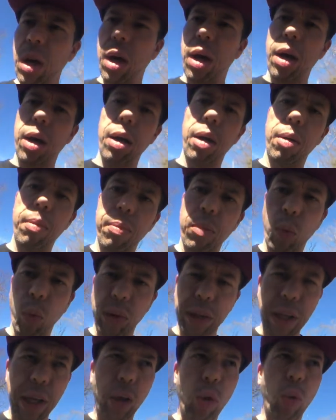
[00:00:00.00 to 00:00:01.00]

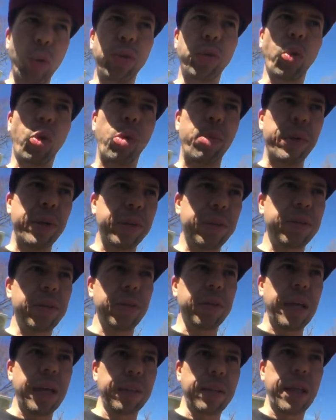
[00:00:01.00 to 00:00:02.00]
when they go dormant,
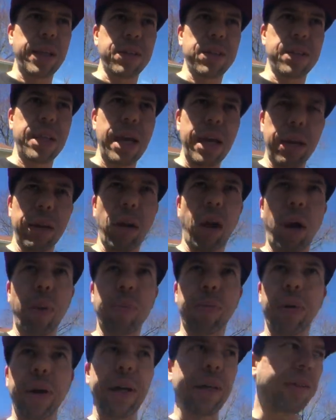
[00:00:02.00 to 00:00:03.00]
that stand
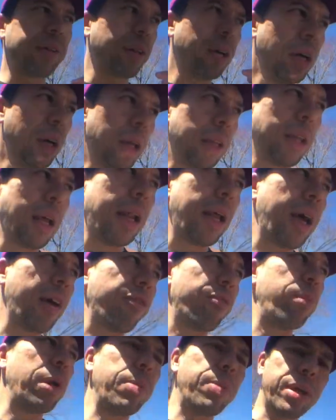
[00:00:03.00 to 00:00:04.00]
upright, that
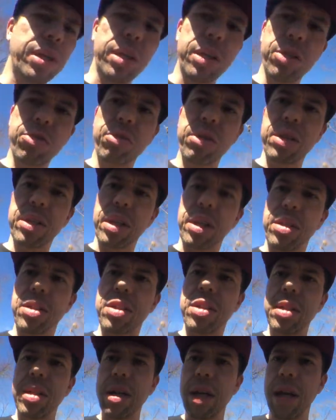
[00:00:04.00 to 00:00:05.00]
have maybe interesting
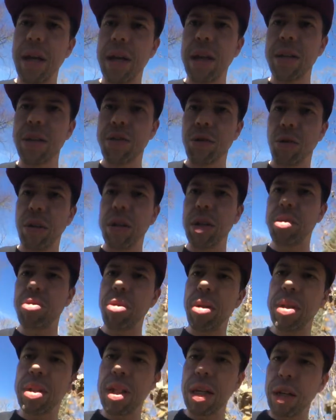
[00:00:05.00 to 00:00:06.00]
seed heads or
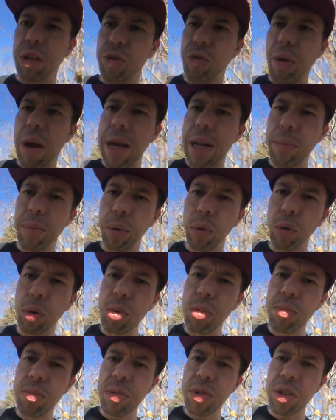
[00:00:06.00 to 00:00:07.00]
interesting dried
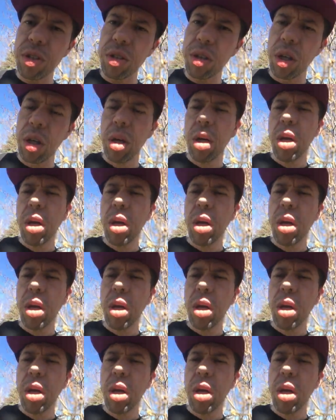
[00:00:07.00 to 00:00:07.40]
blooms.